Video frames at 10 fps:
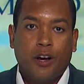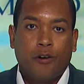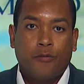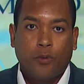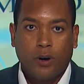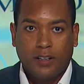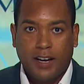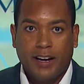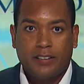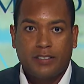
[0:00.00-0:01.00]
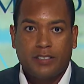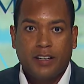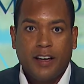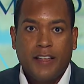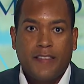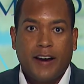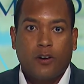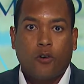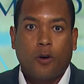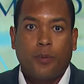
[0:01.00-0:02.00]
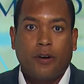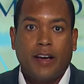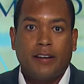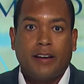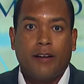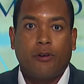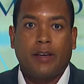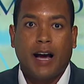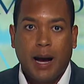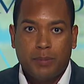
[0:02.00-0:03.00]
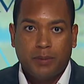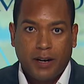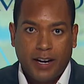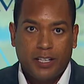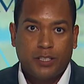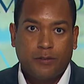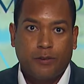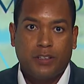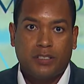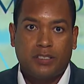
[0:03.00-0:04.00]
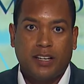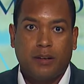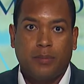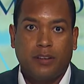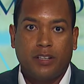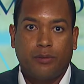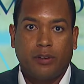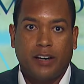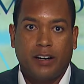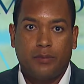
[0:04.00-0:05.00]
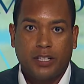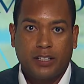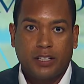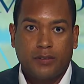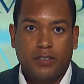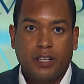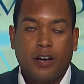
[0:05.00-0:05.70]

for clients that incorporate and really optimize for these sustainability-related objectives.